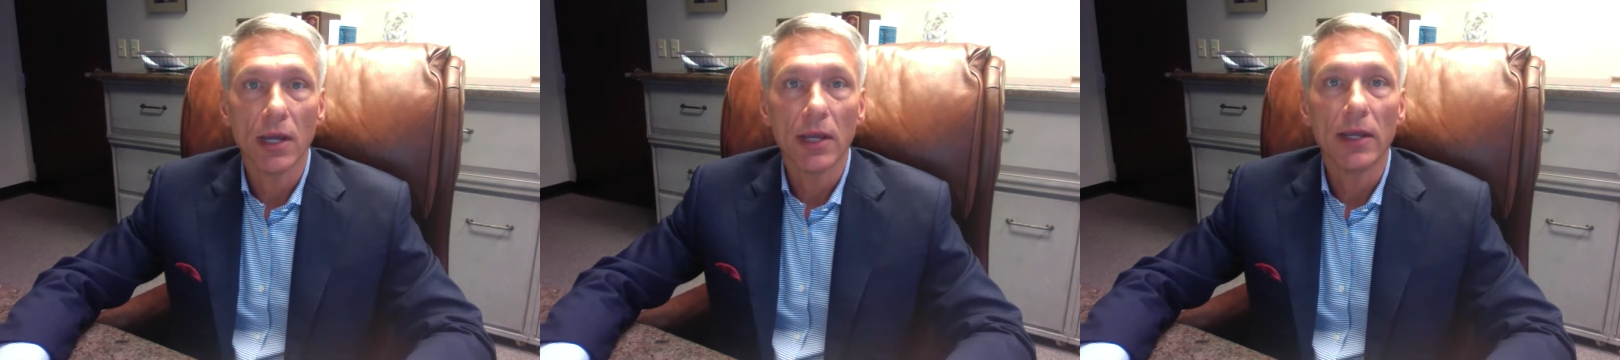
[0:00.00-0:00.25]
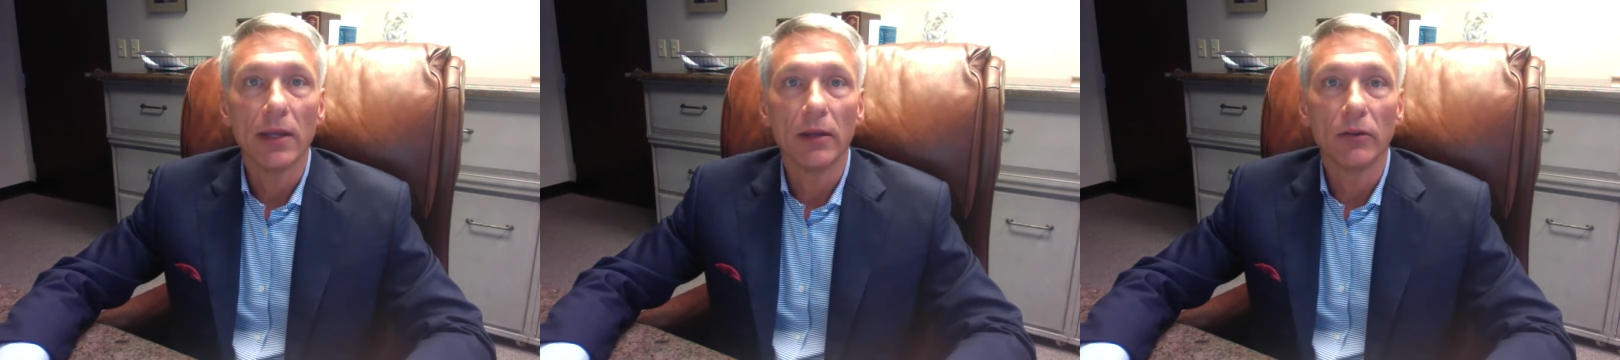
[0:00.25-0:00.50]

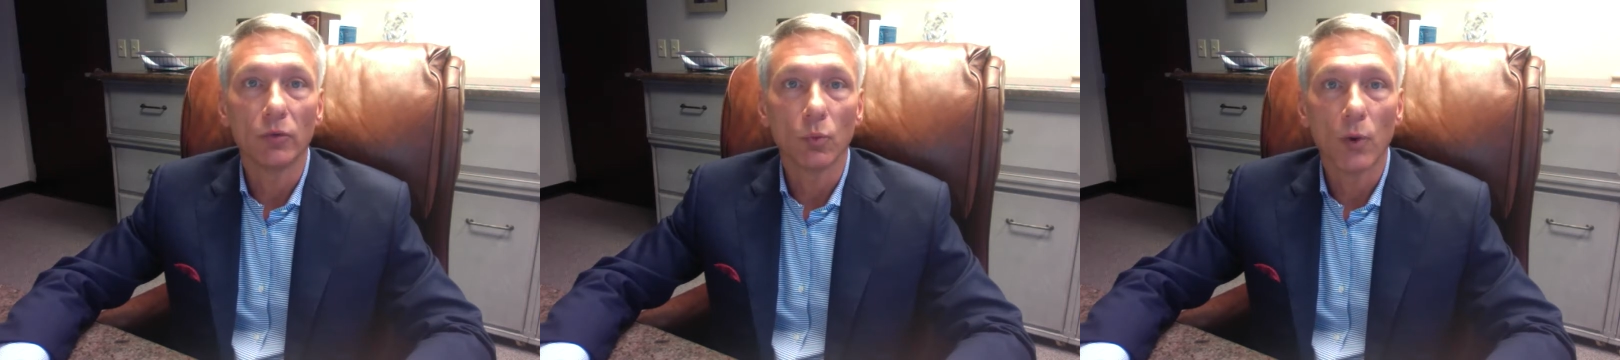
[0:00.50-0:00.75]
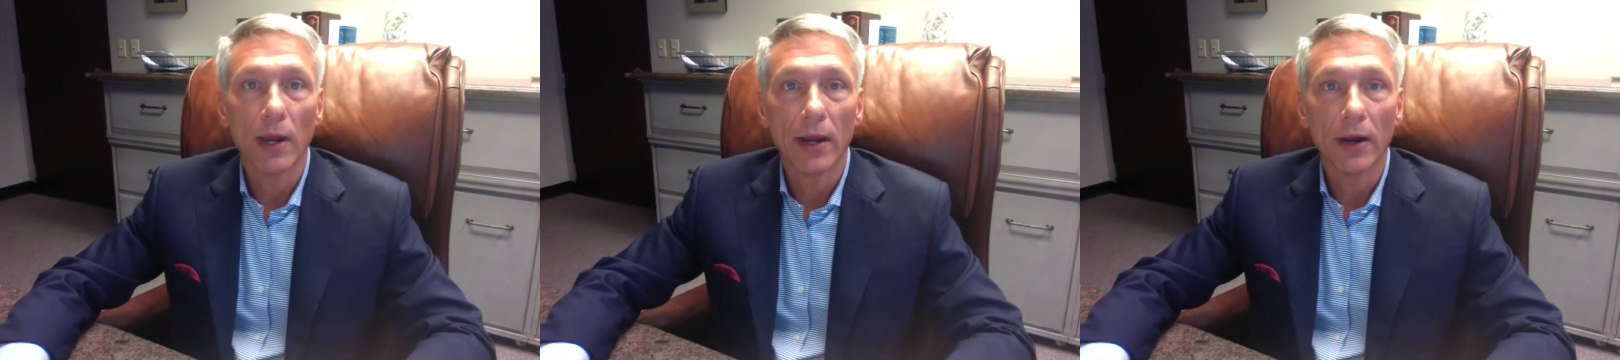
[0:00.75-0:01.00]
is
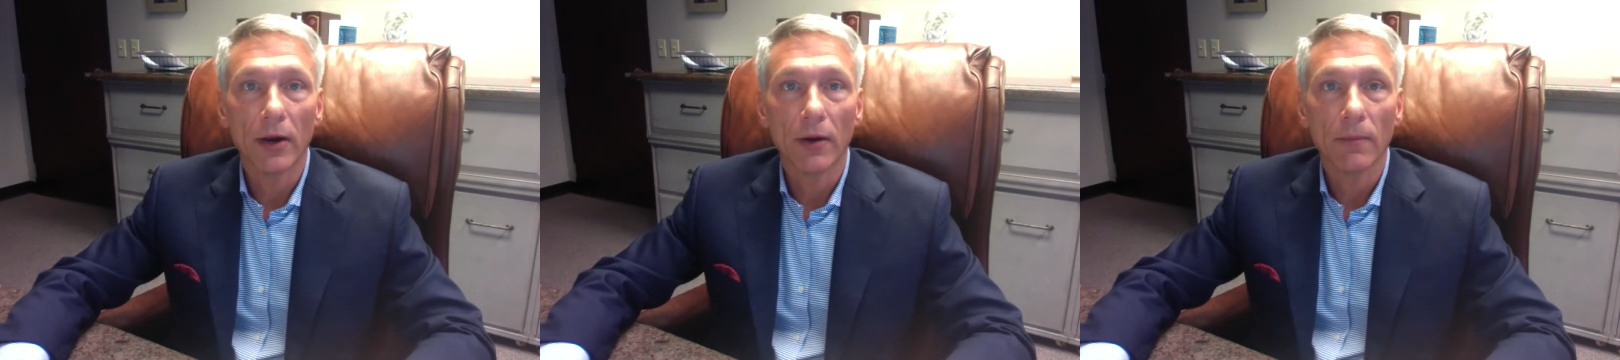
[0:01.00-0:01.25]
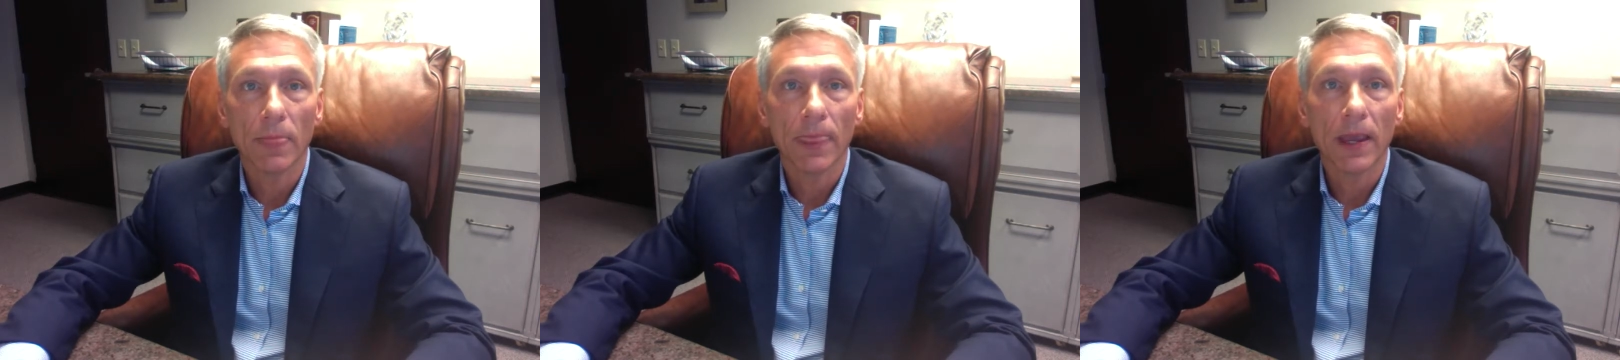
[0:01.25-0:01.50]

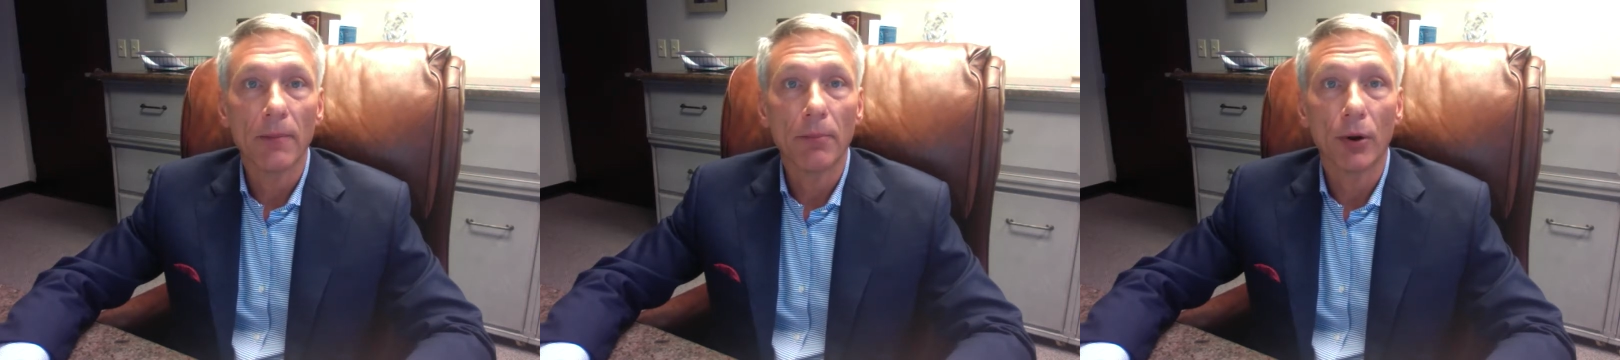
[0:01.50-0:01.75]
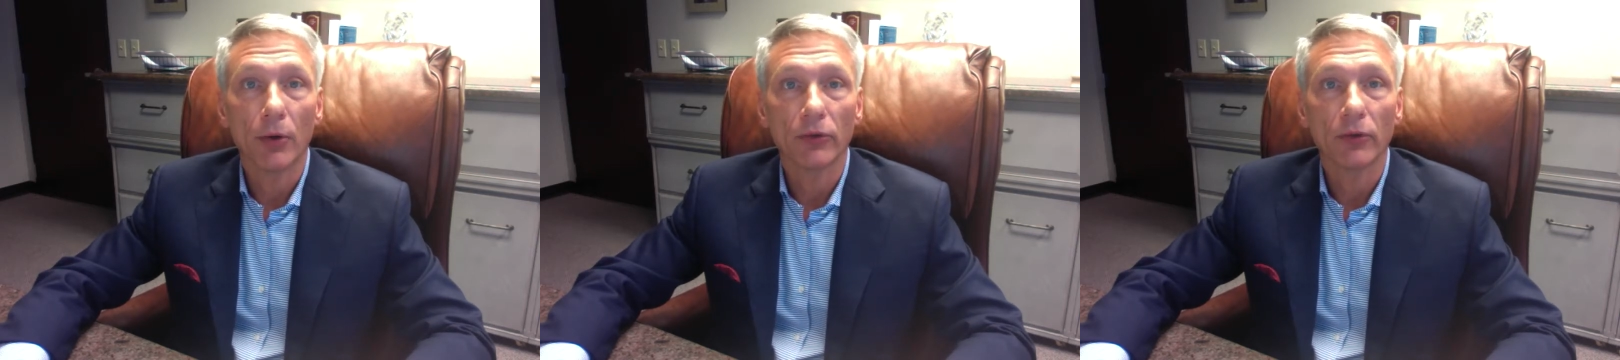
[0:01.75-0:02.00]
where a
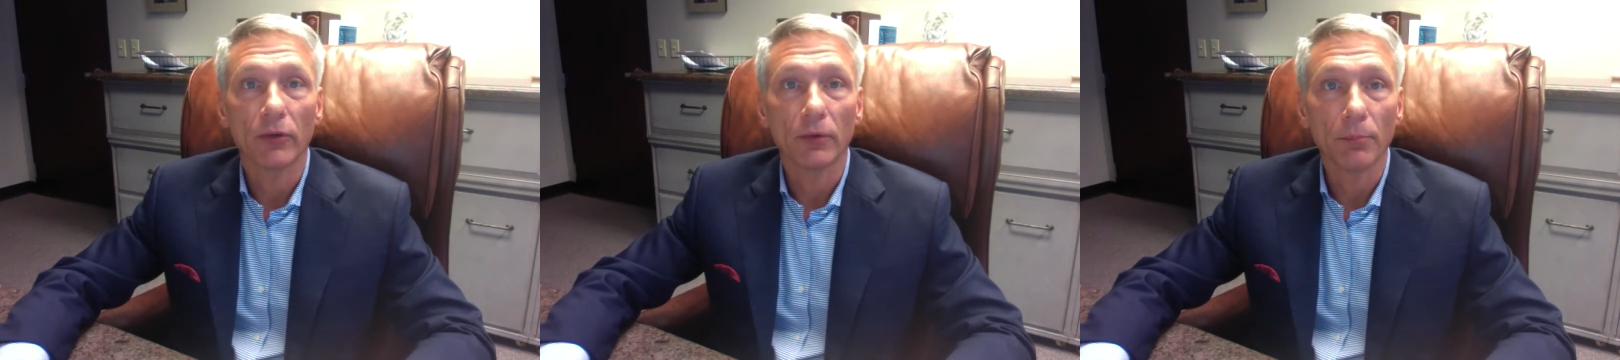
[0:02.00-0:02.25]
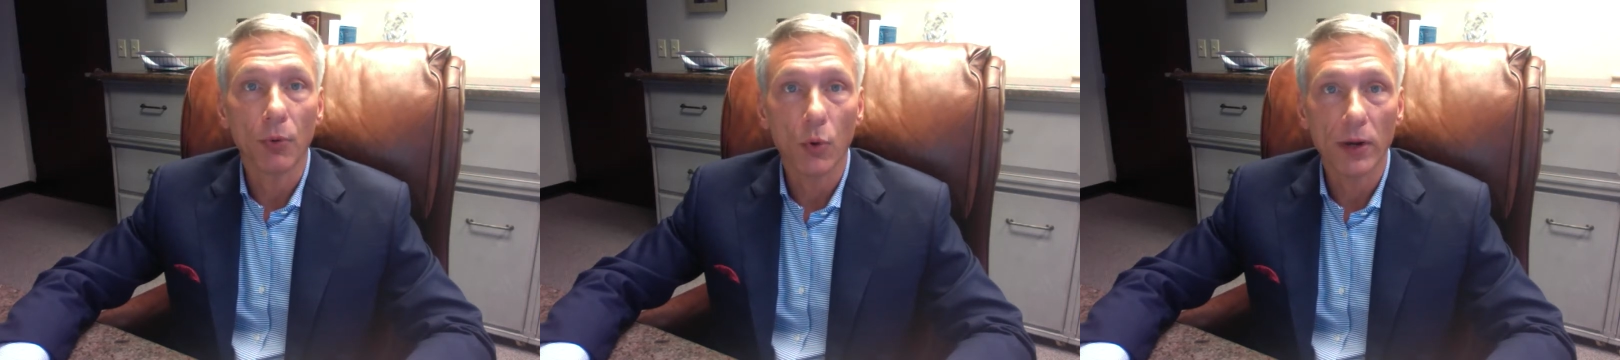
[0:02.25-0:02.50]
person is
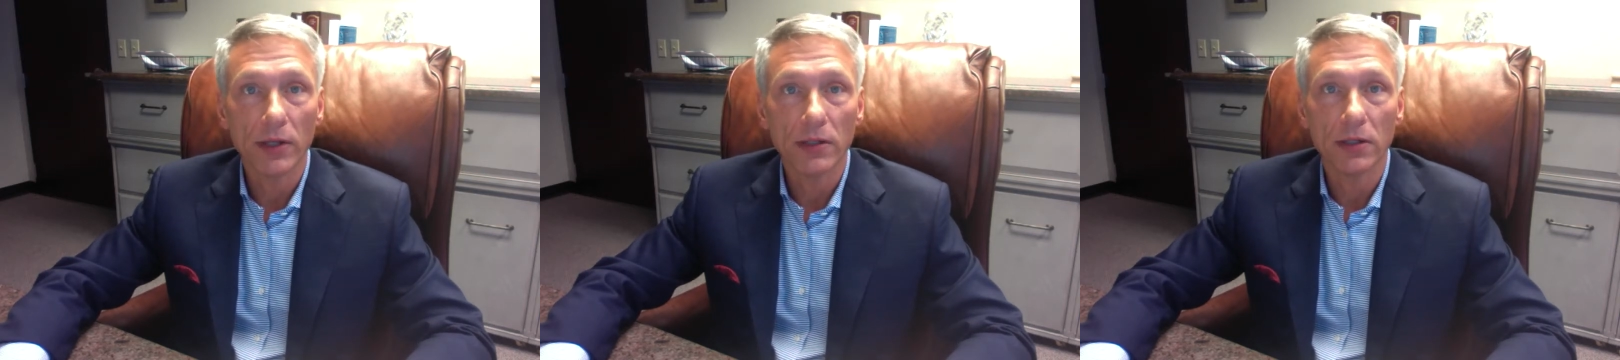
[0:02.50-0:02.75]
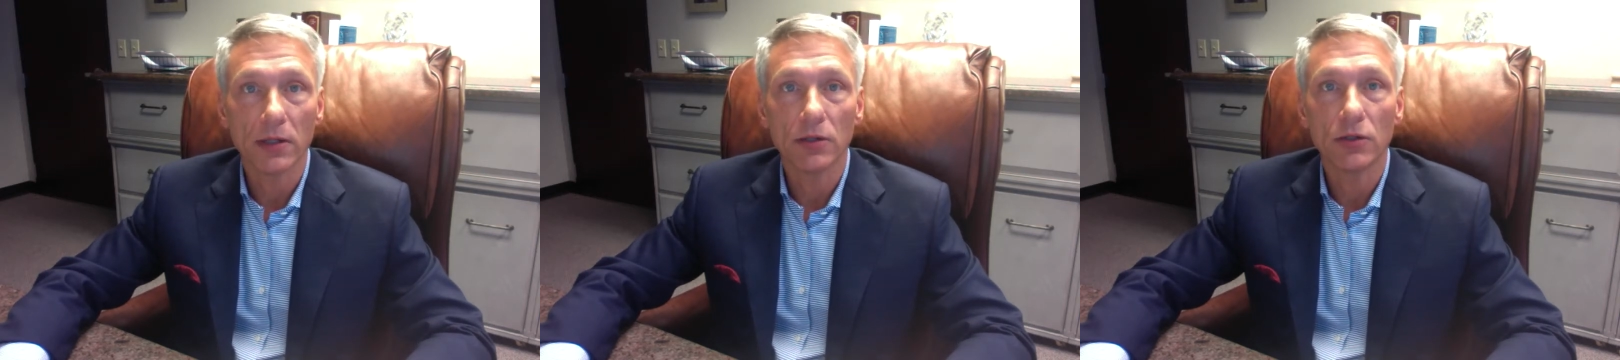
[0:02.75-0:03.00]
appointed